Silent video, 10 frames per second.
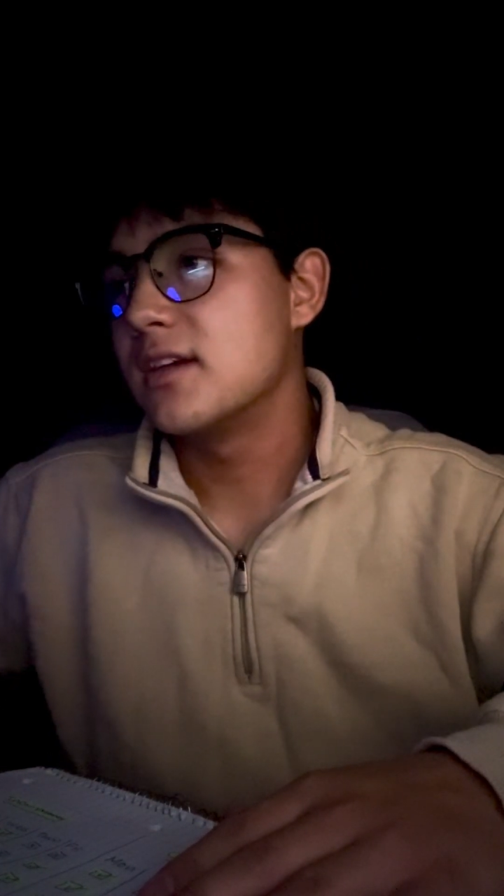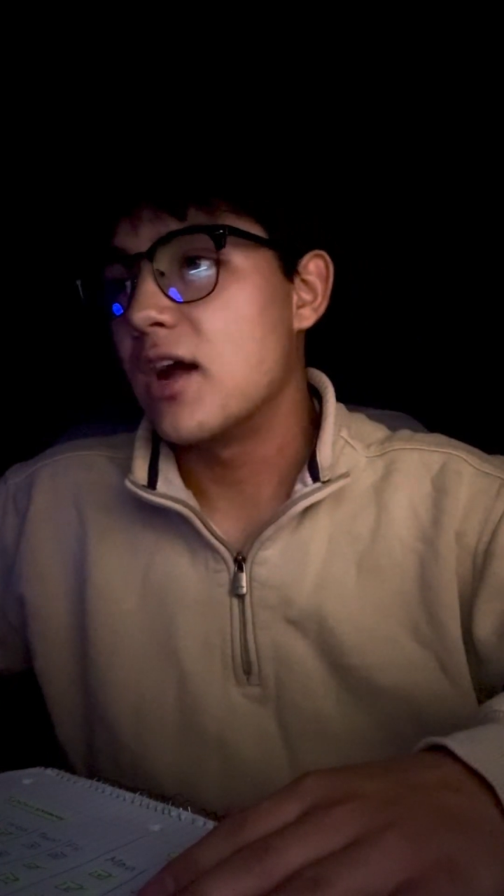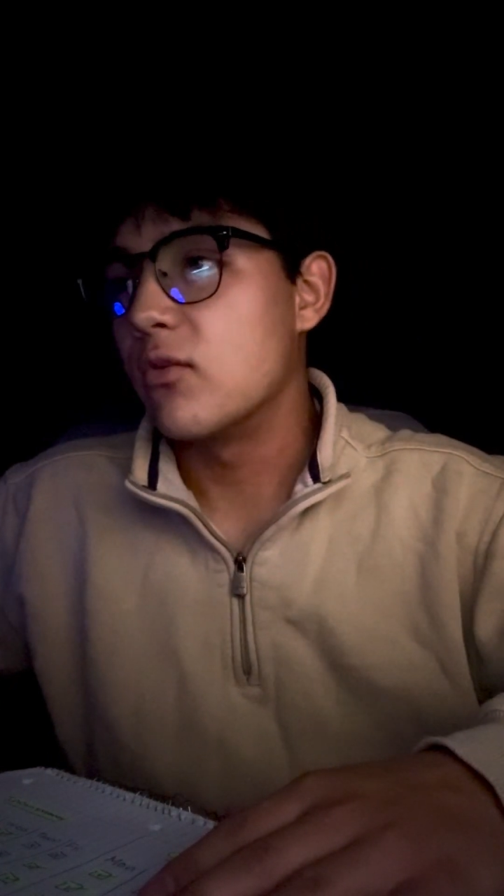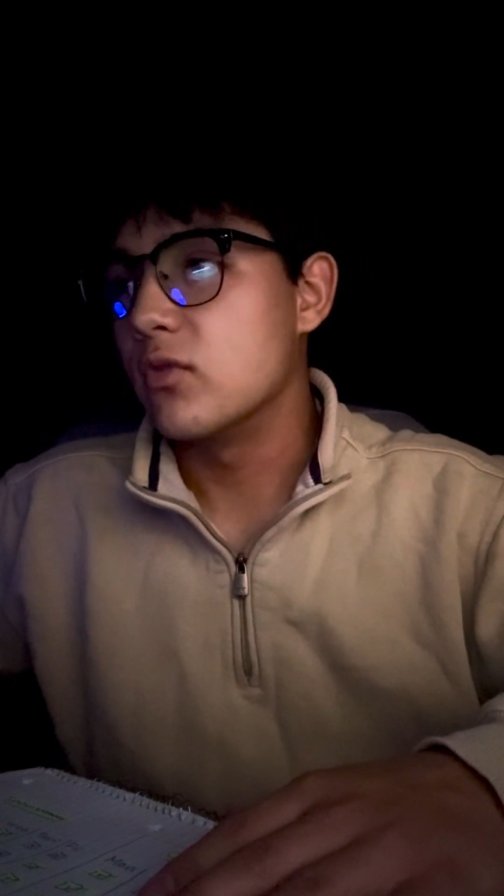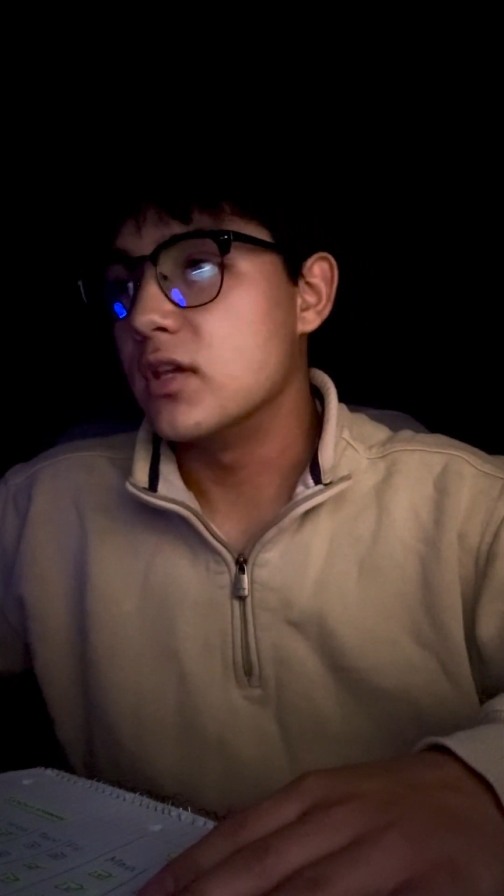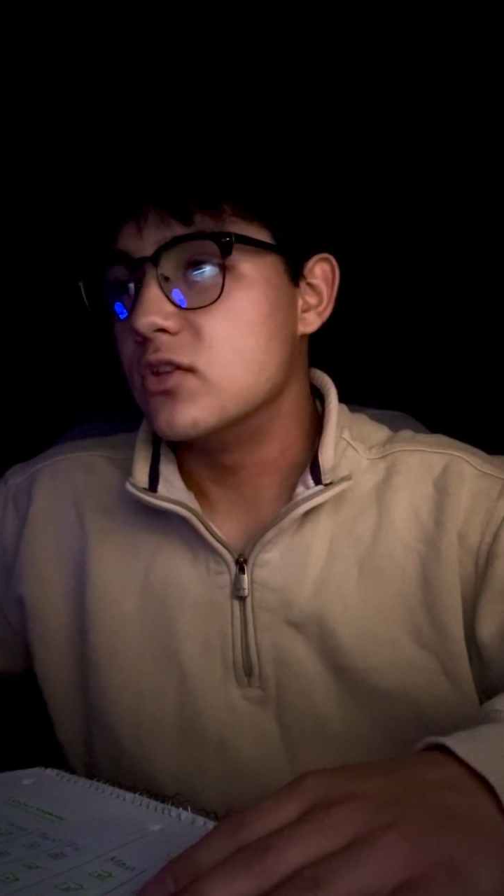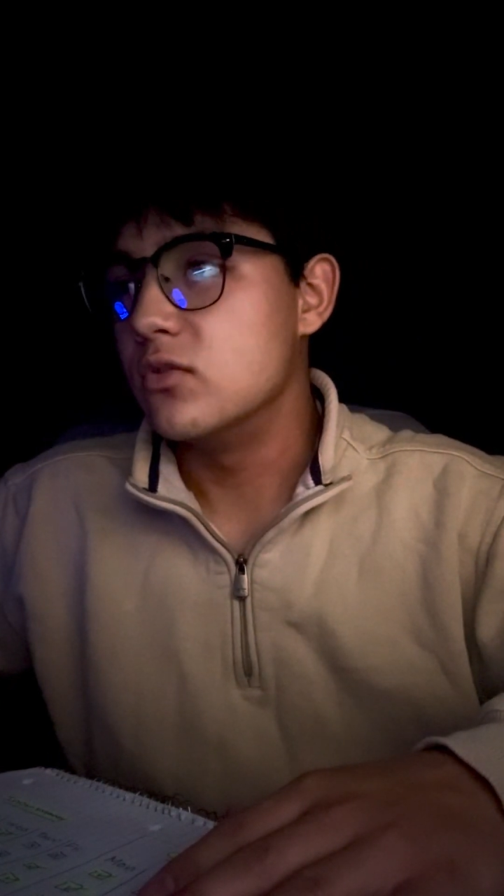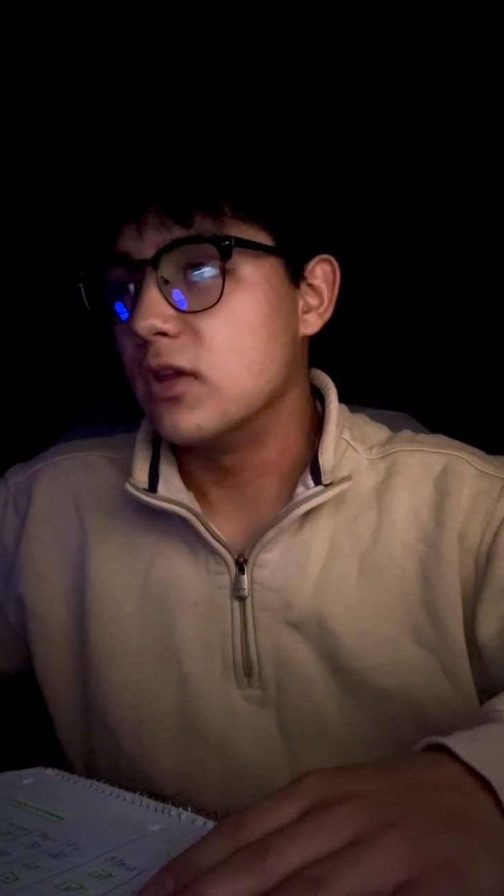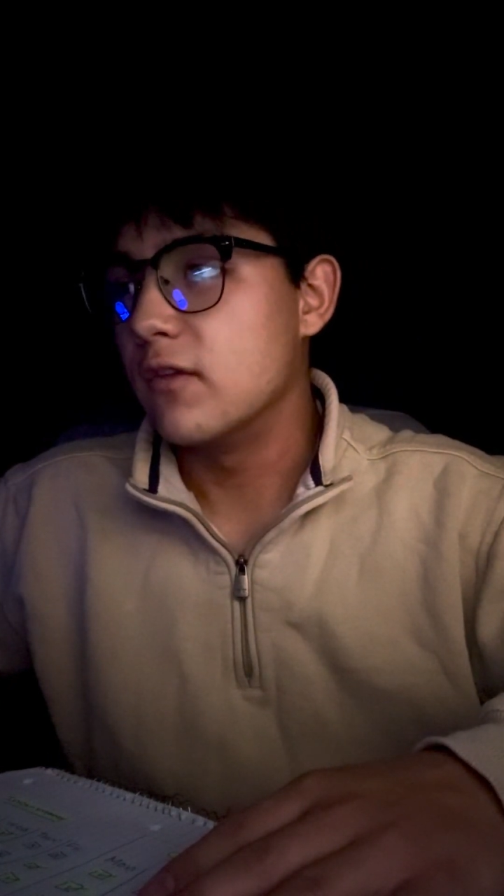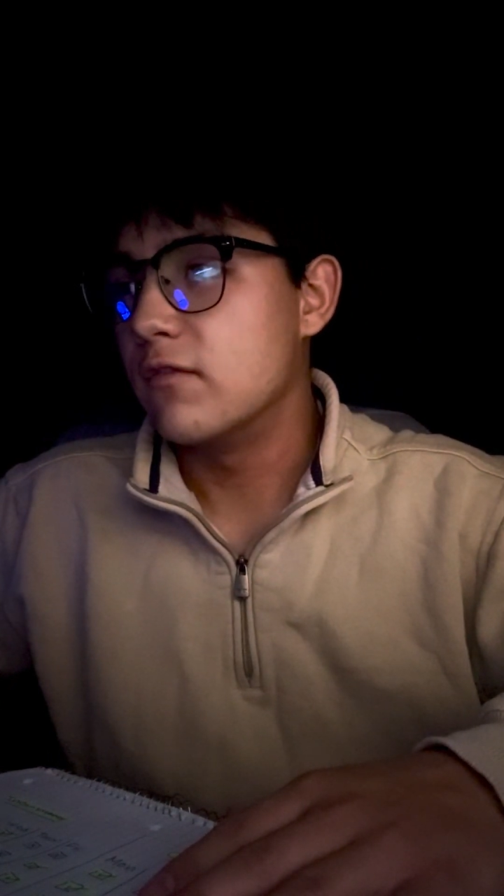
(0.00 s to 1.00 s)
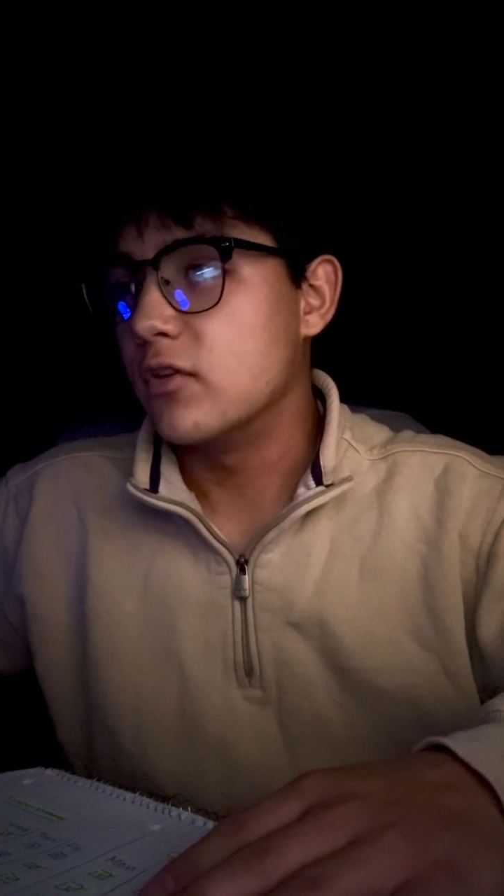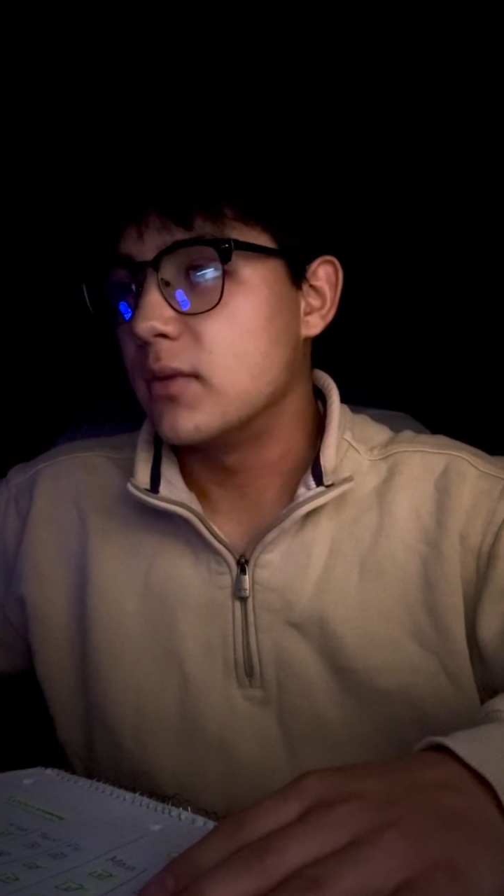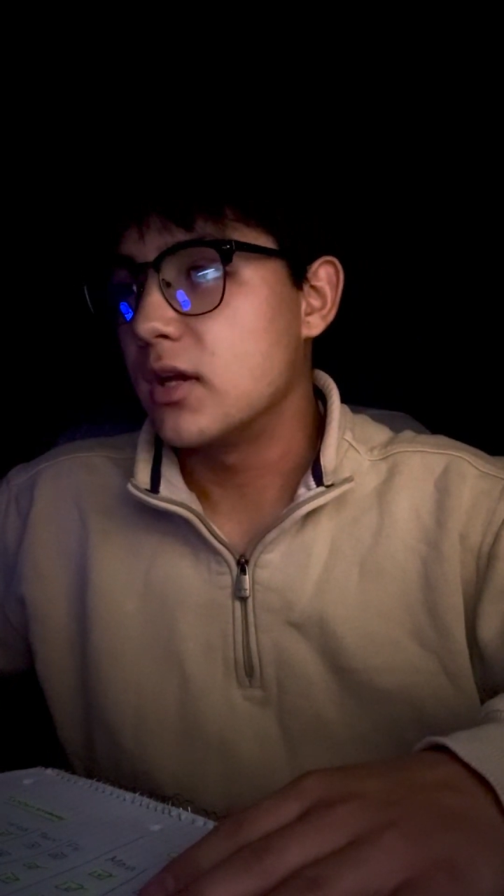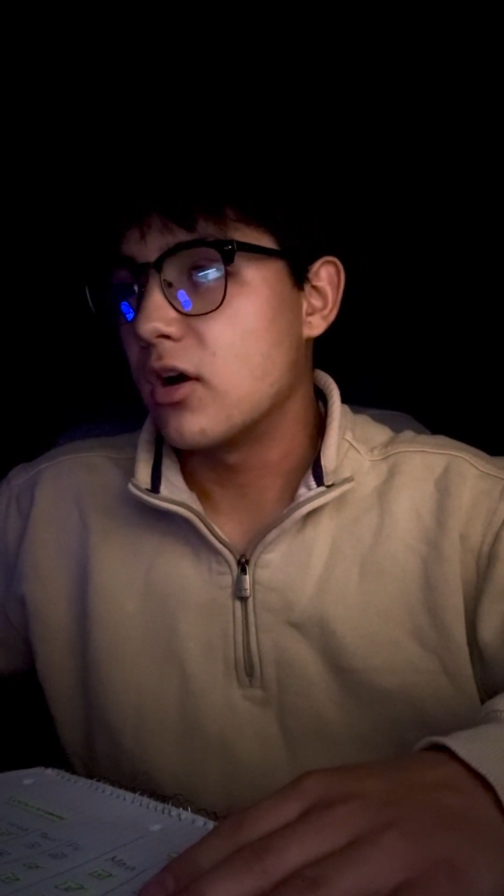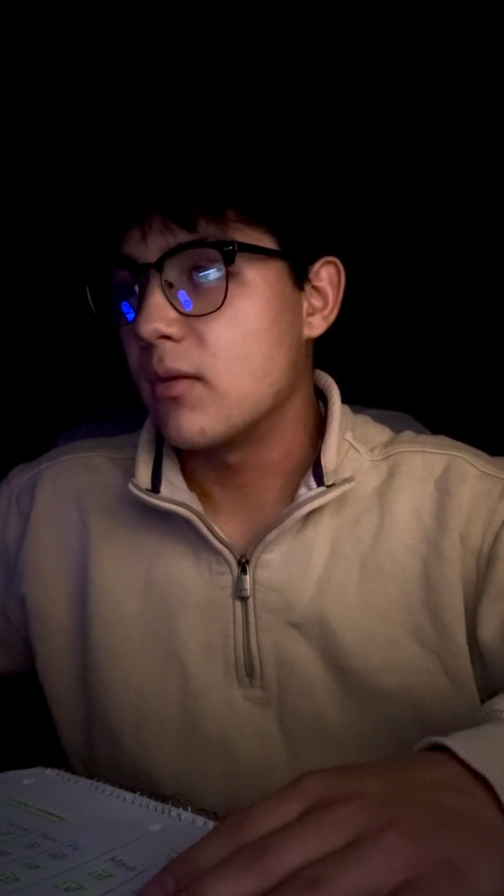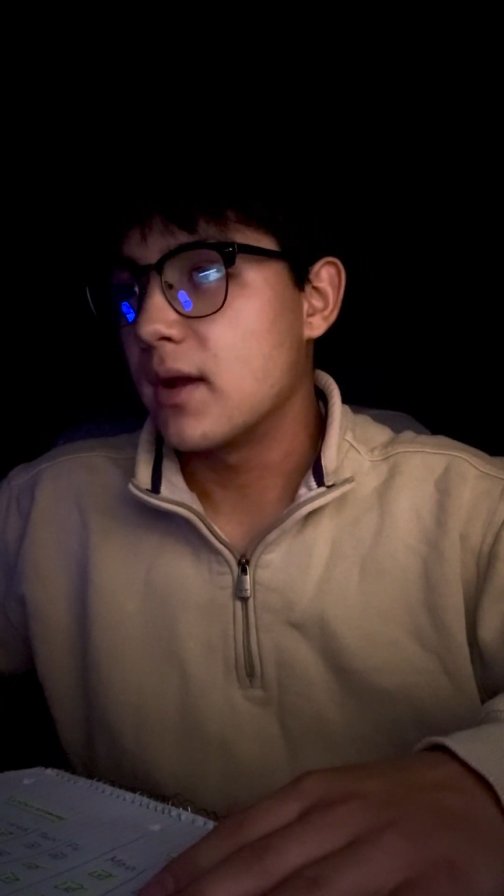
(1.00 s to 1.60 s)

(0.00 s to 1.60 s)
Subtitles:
I really do love filming on